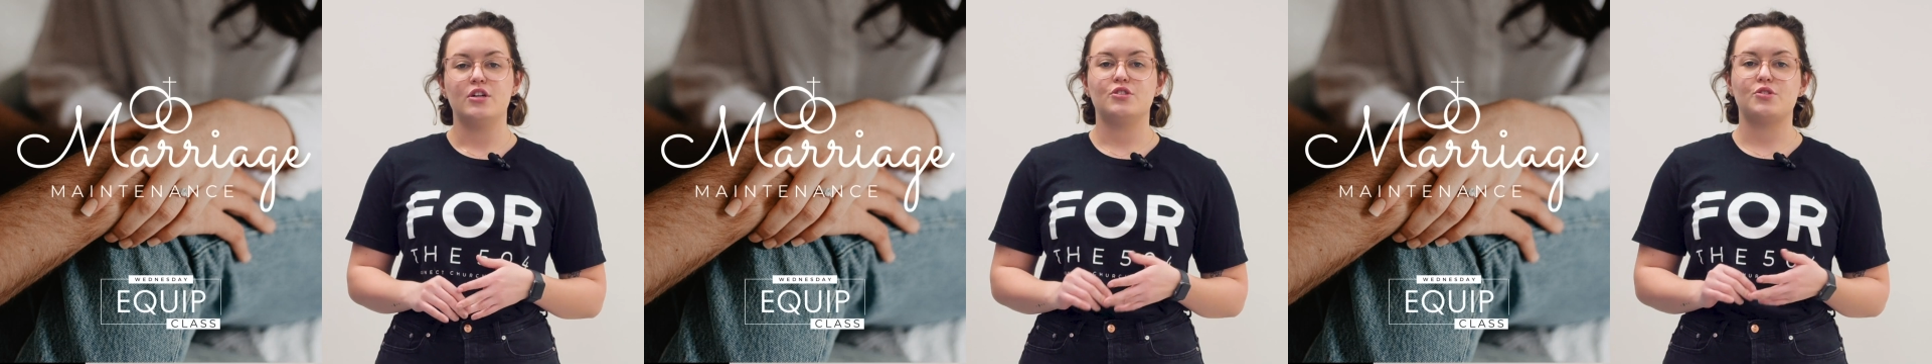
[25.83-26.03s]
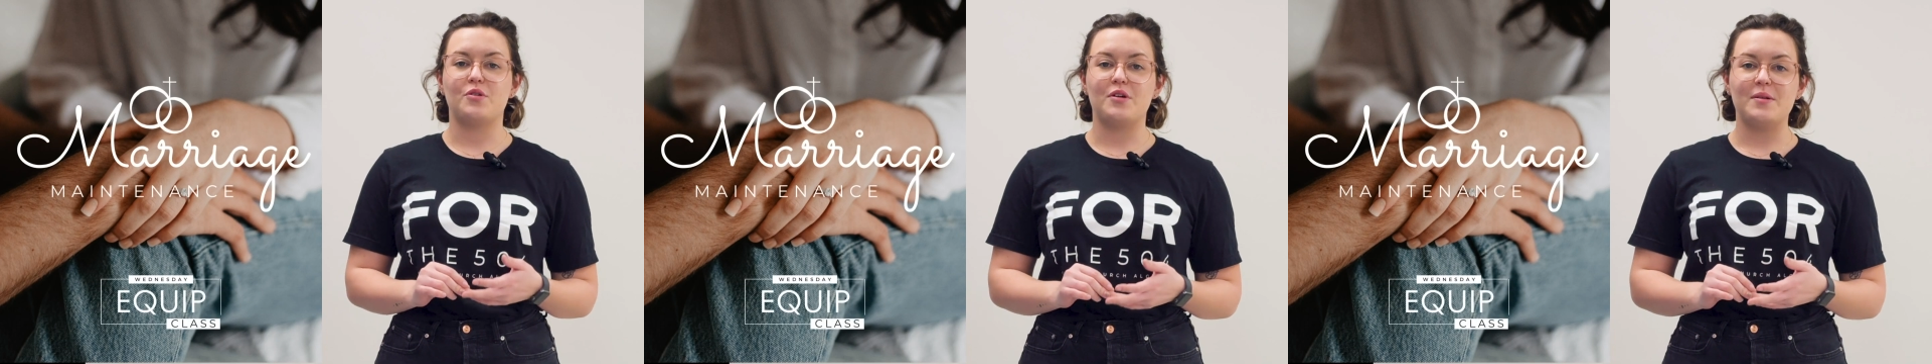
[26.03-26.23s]

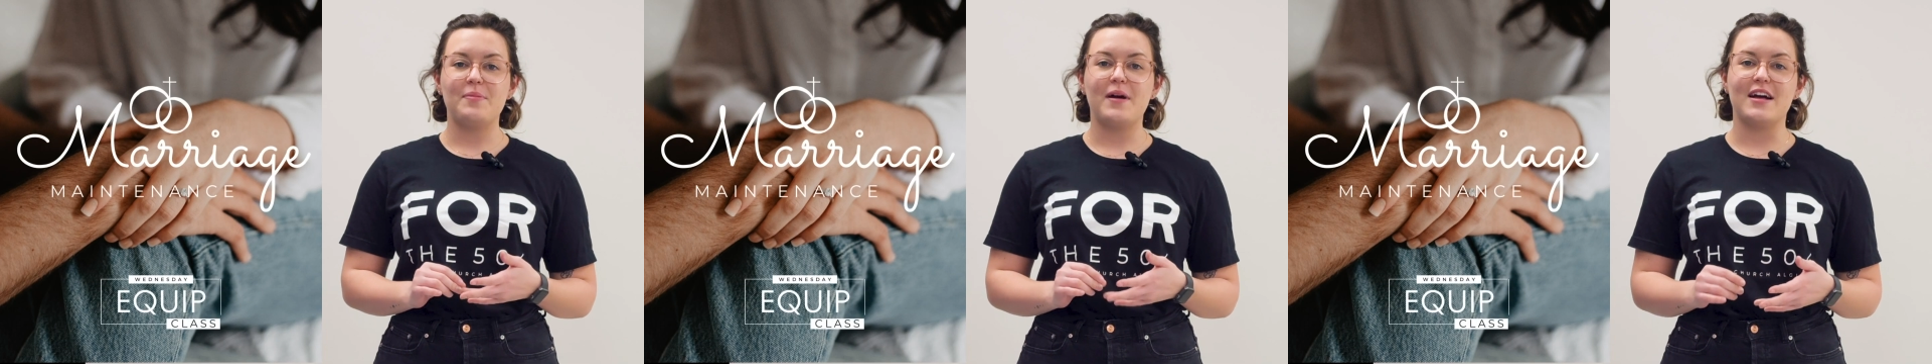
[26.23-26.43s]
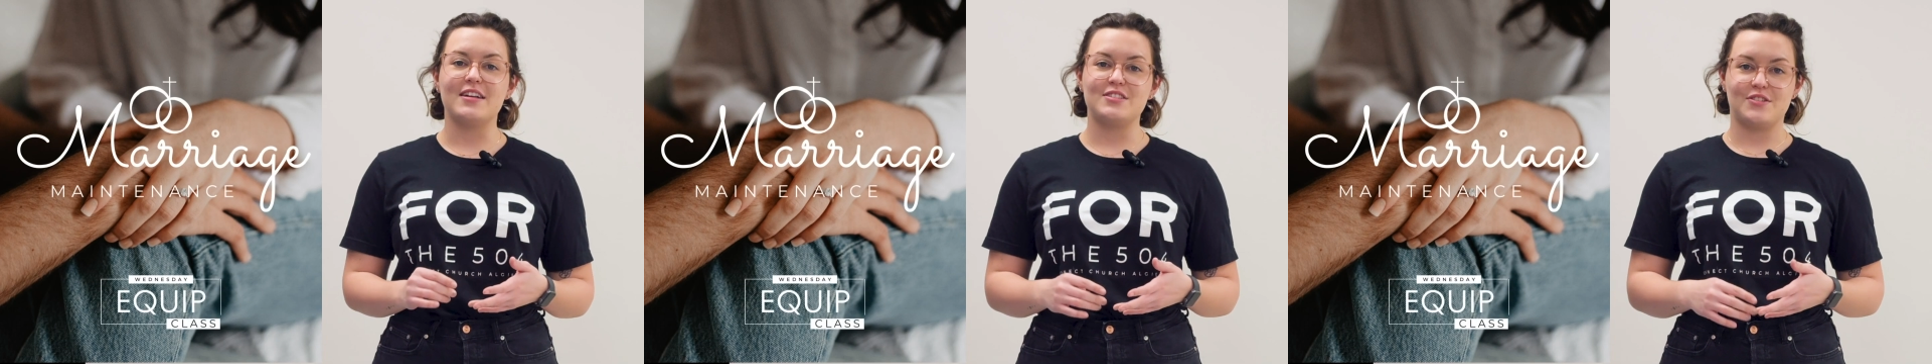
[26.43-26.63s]
Join
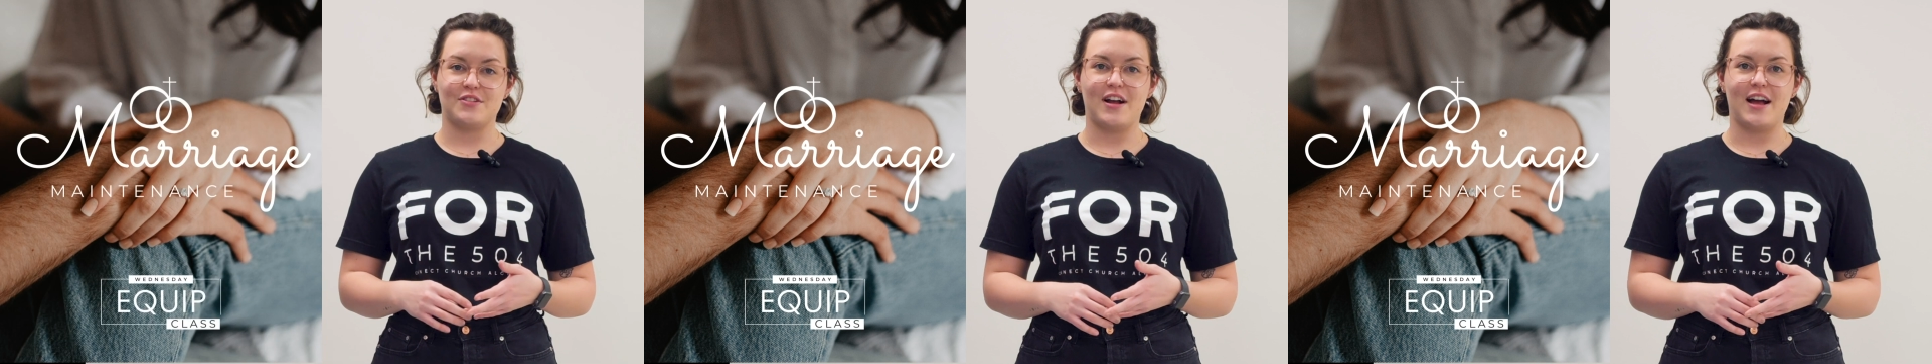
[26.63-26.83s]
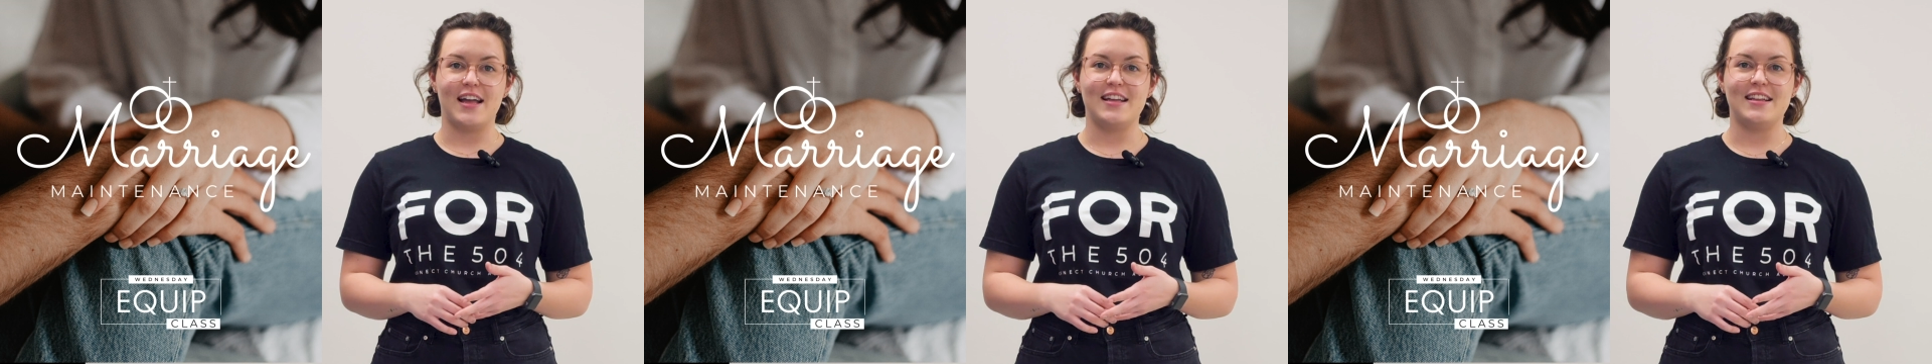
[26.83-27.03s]
Pastor
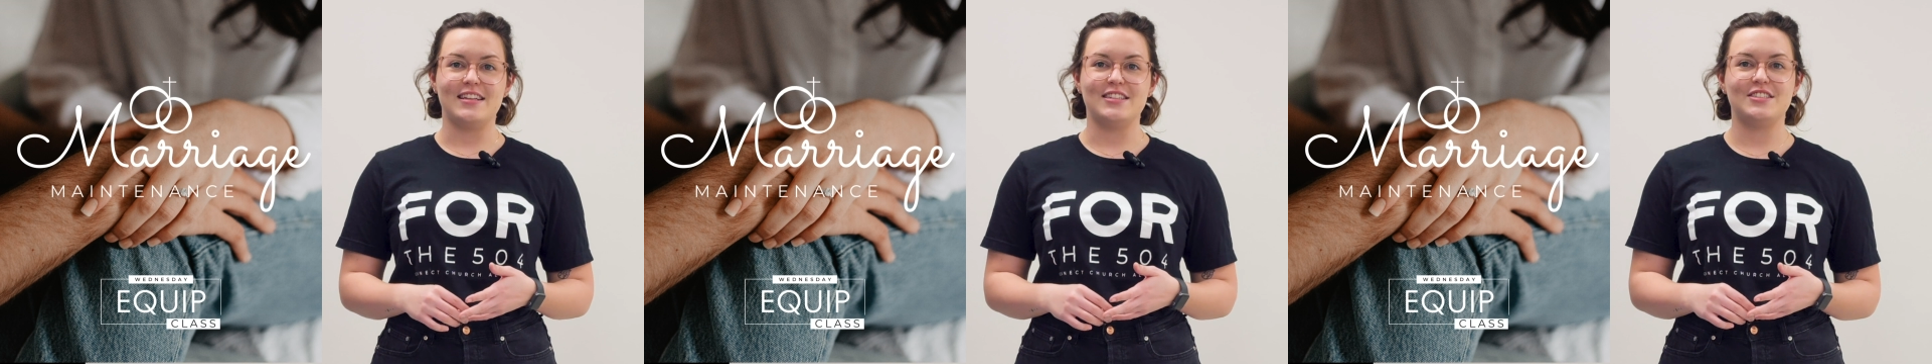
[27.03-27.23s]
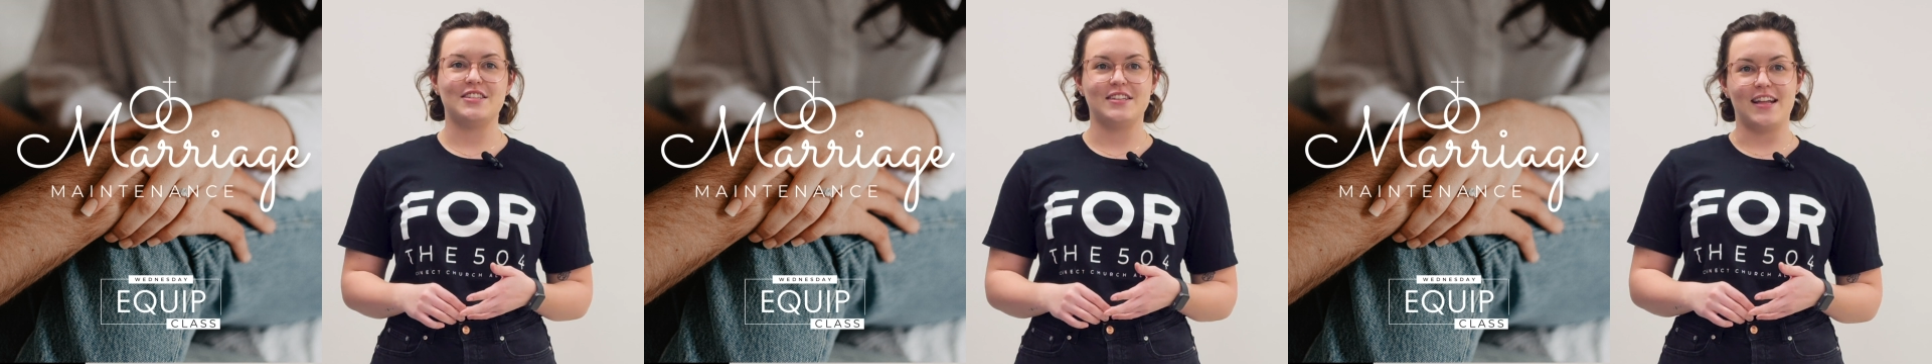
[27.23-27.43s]
Ryan
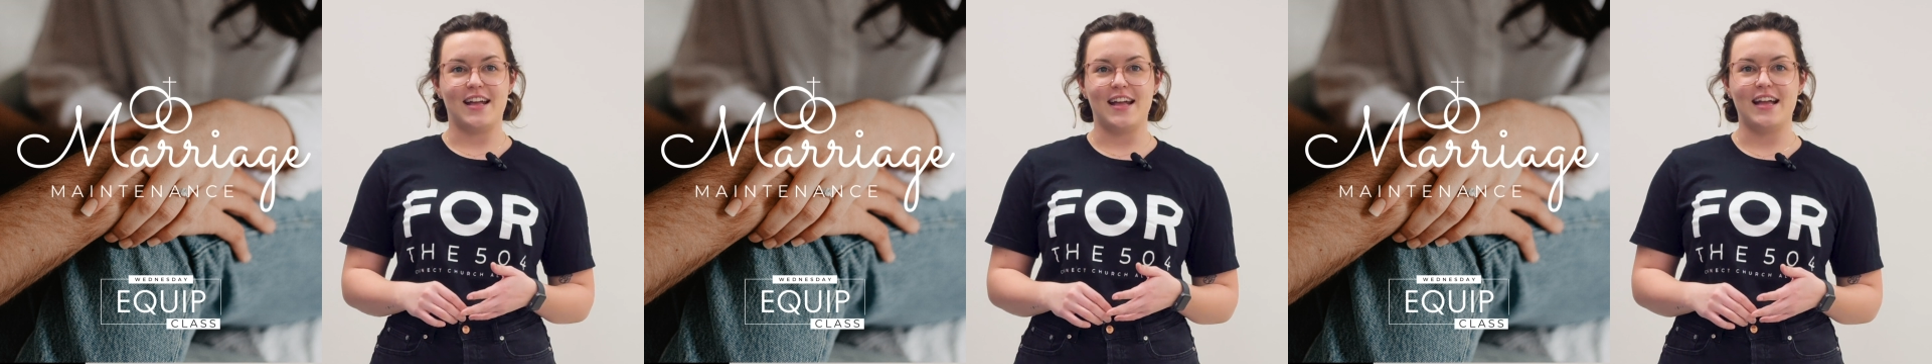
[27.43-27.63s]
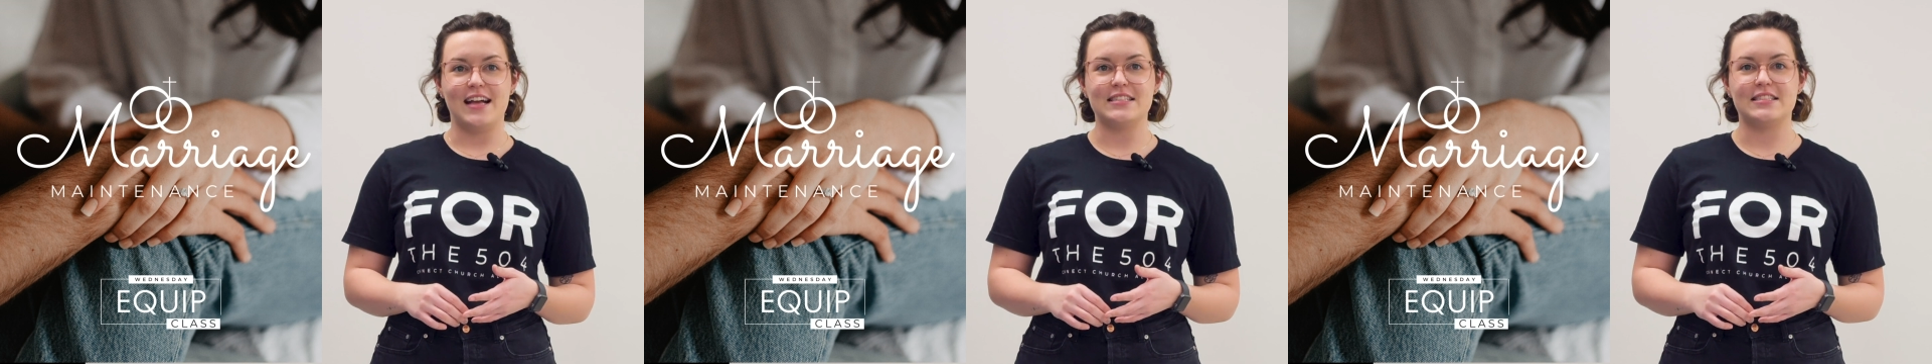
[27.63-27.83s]
and
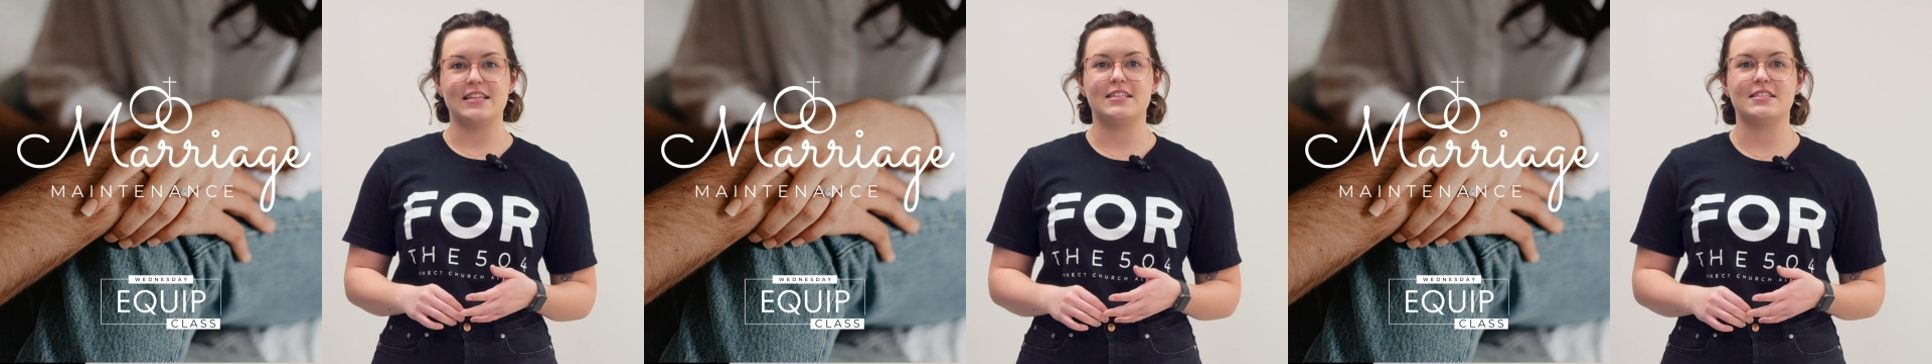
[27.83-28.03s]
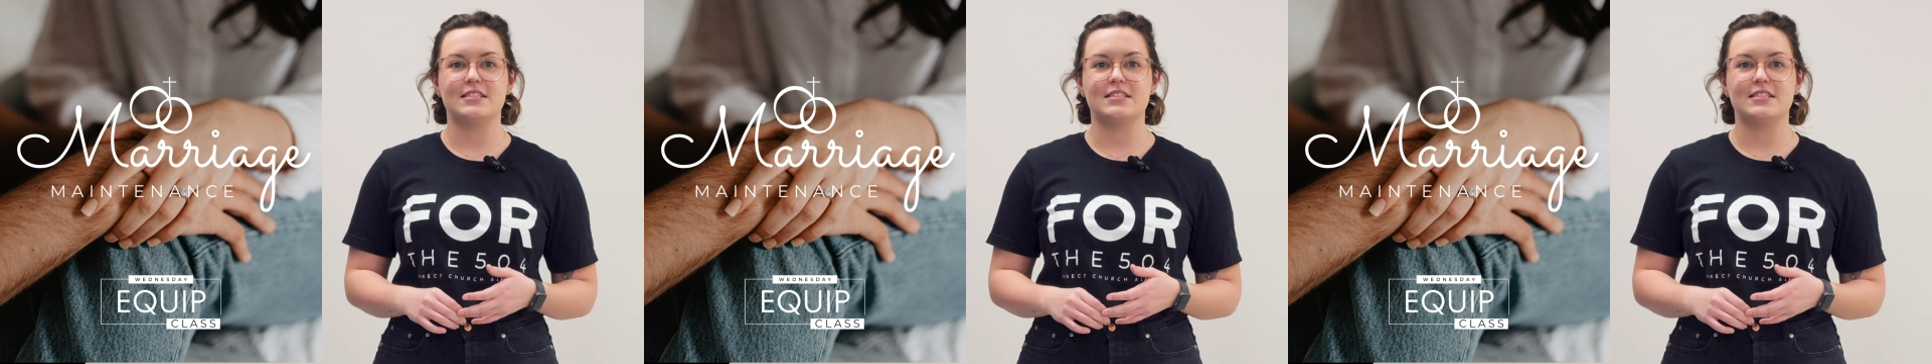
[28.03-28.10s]
Shanae as they